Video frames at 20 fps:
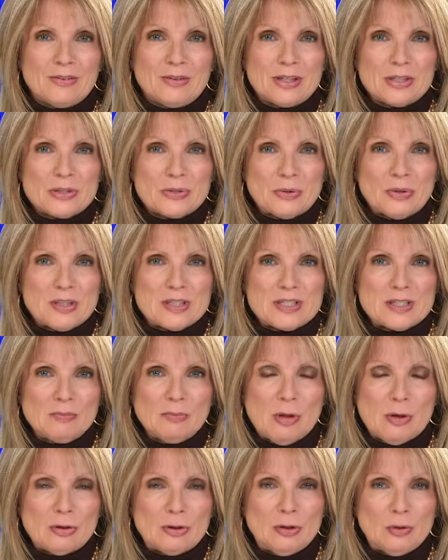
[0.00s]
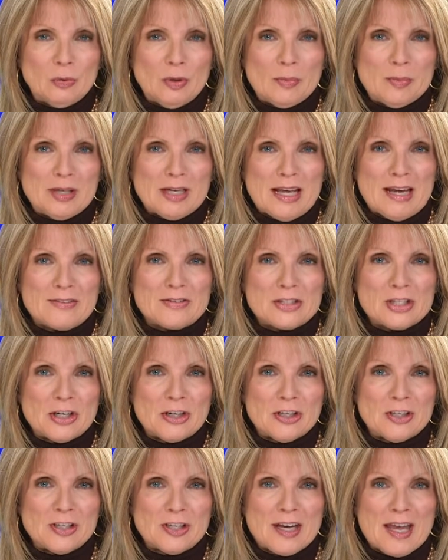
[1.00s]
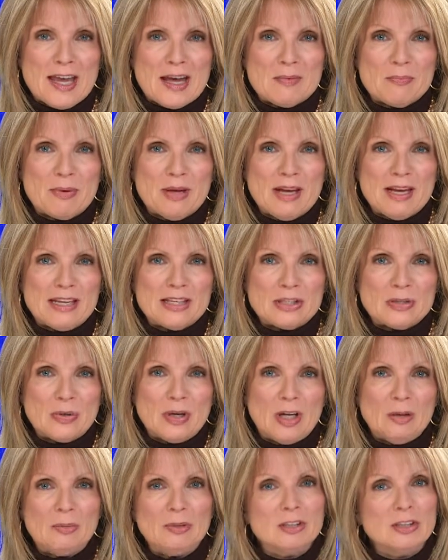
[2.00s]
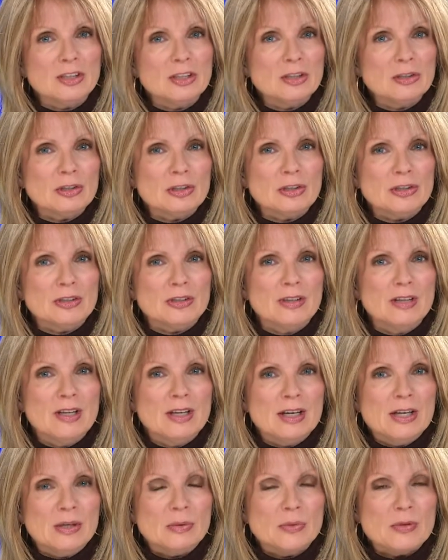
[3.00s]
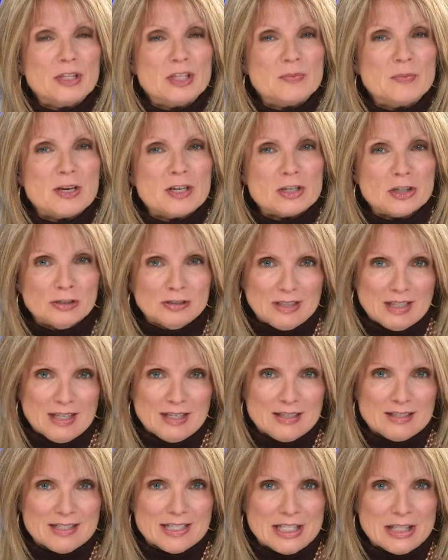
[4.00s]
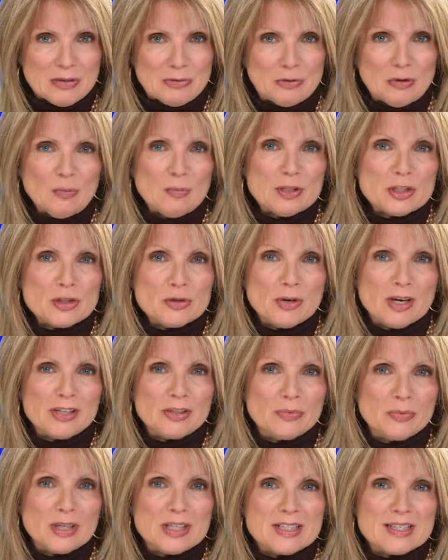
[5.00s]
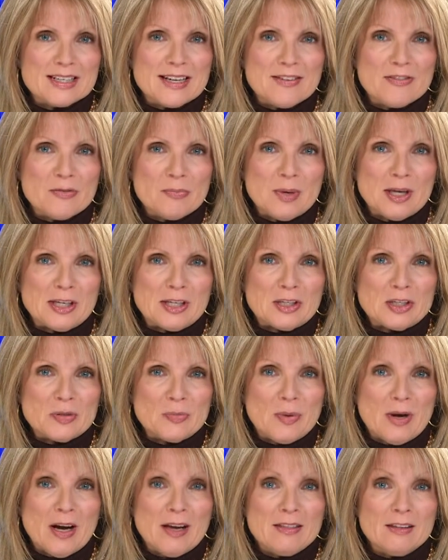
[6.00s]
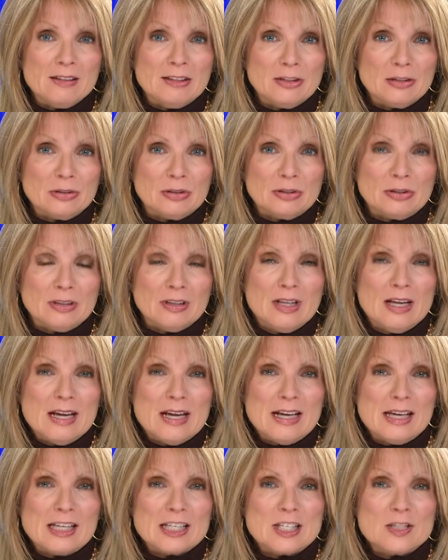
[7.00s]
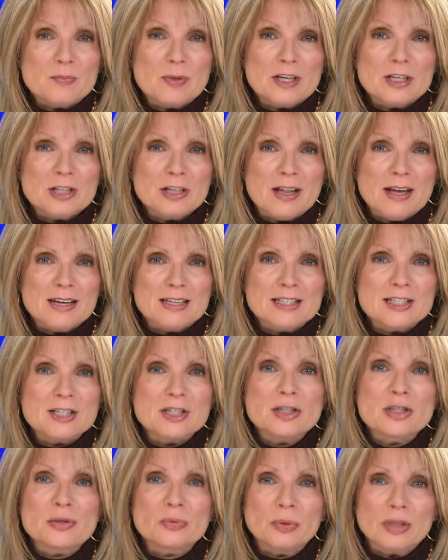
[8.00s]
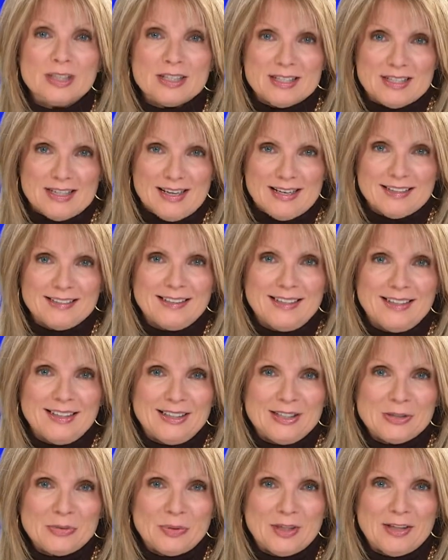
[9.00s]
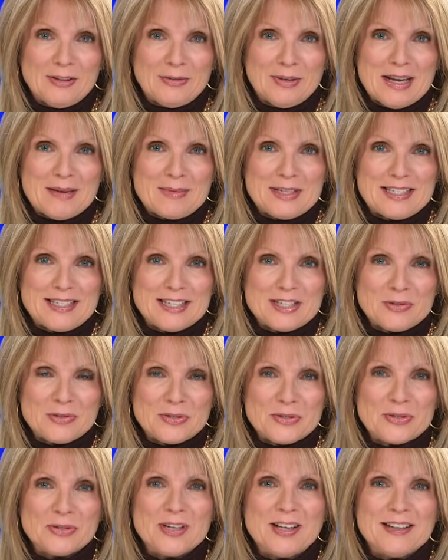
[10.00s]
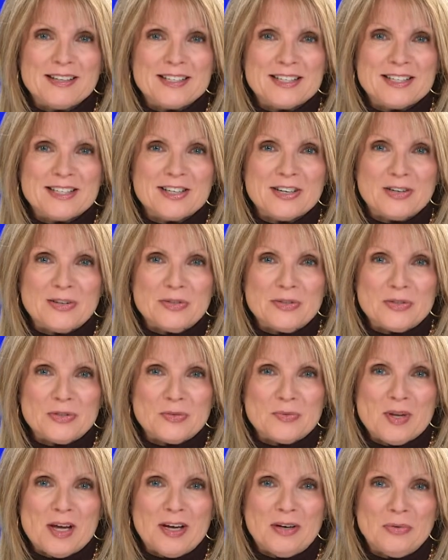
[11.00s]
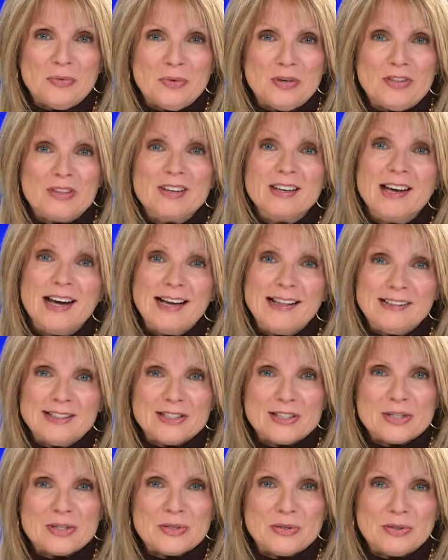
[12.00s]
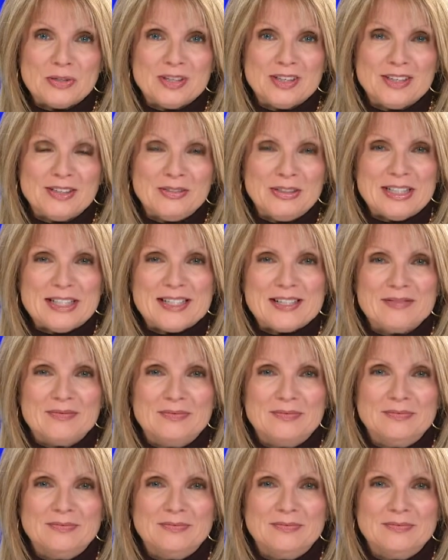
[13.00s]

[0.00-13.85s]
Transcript: Right, Troy, some local women have started a campaign to help a little girl with special needs. The group is trying to raise enough money to buy the little girl a specialized swing set. 23 ABC's Chris Ornelas is in our newsroom now with Kylie's story. Chris?